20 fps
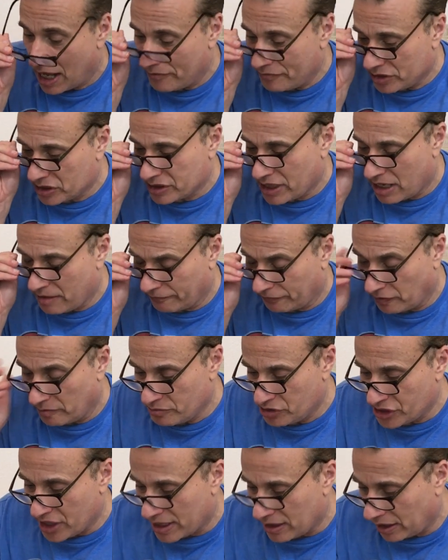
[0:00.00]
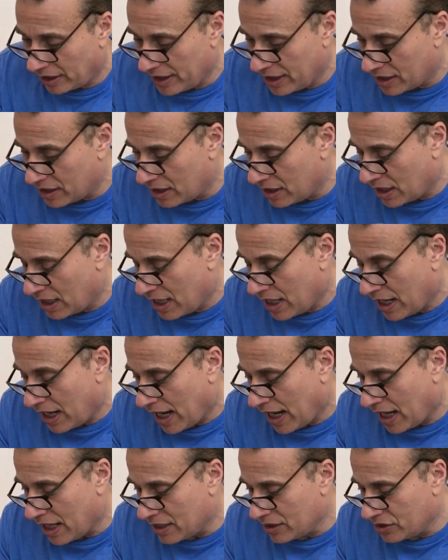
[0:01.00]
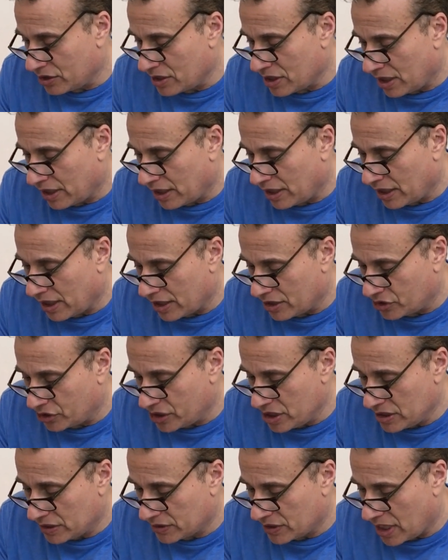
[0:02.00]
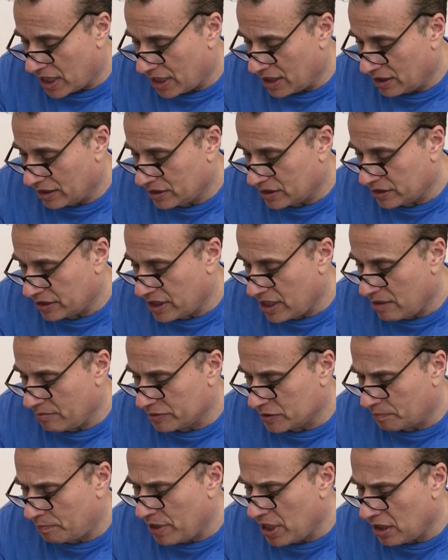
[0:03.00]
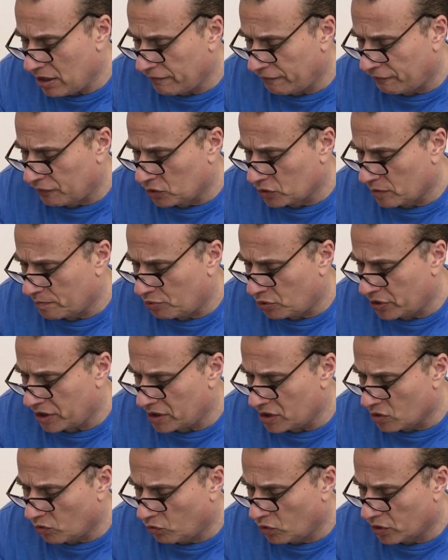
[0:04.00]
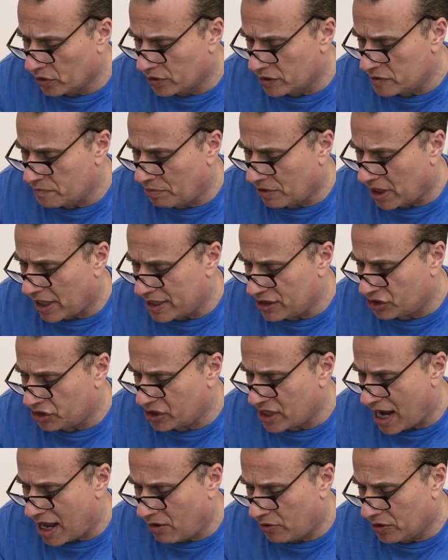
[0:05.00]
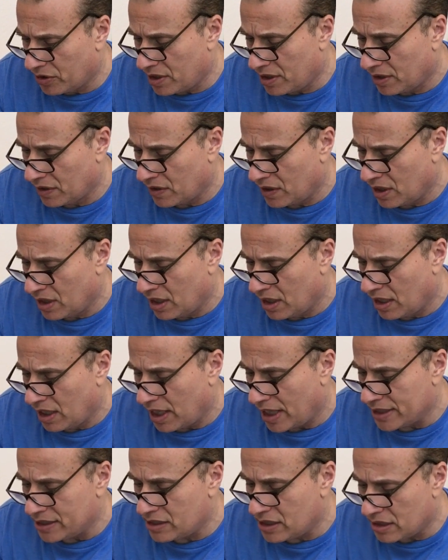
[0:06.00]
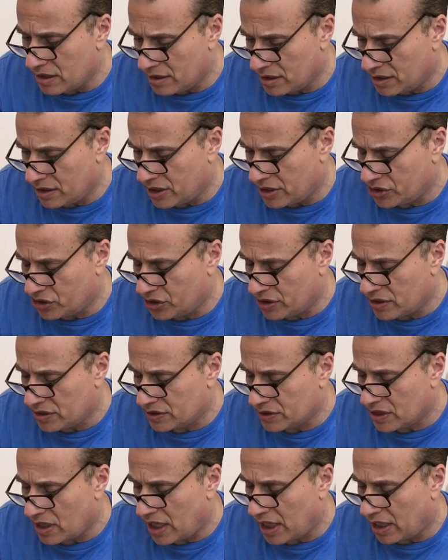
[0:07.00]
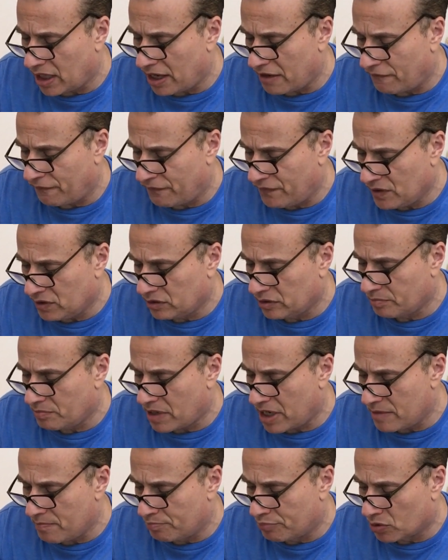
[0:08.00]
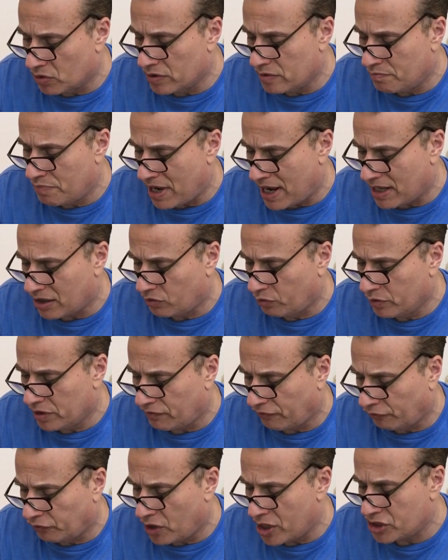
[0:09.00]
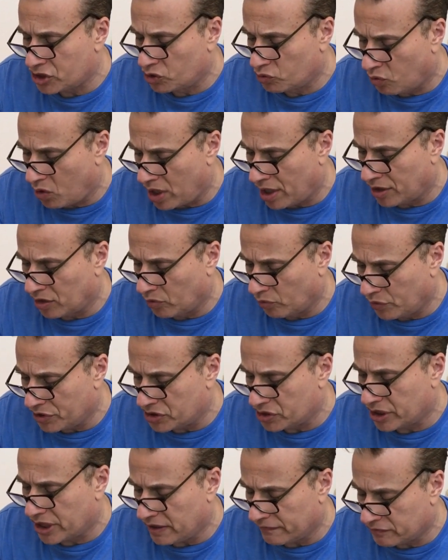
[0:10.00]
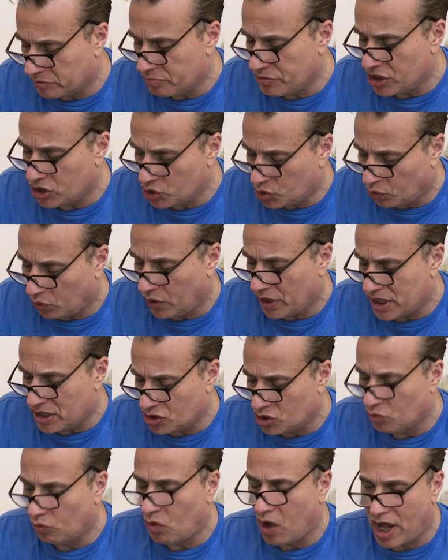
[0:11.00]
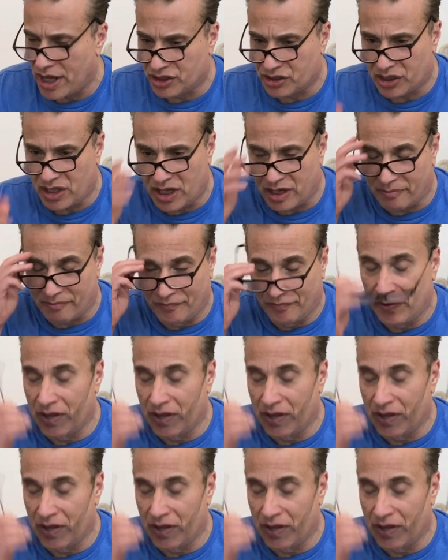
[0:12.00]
This came from Jen Lynn, and she said, "Seems pitiful to put into words, but I showered, I did the dishes, and I filled my bird bath with fresh water, which gives me joy to watch them."